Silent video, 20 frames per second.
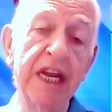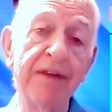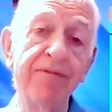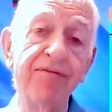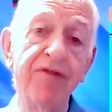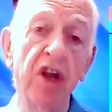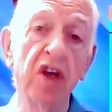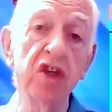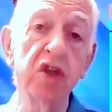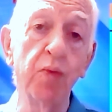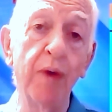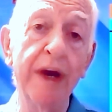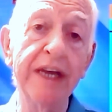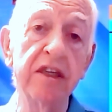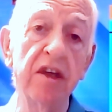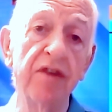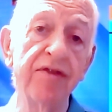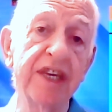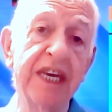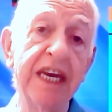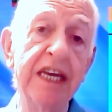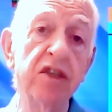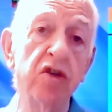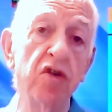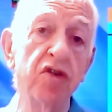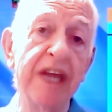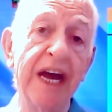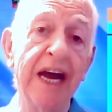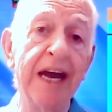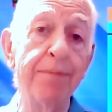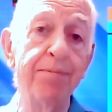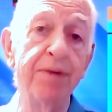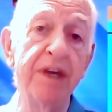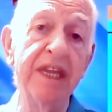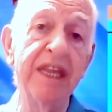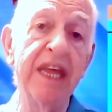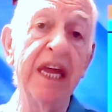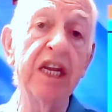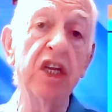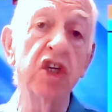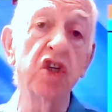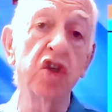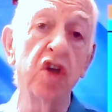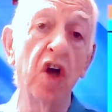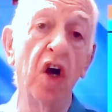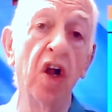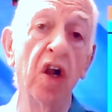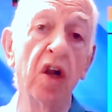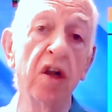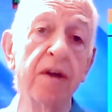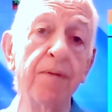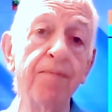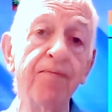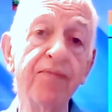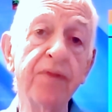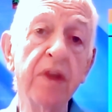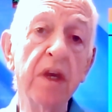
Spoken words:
I've lost weight on the keto diet, but and then it's stalled.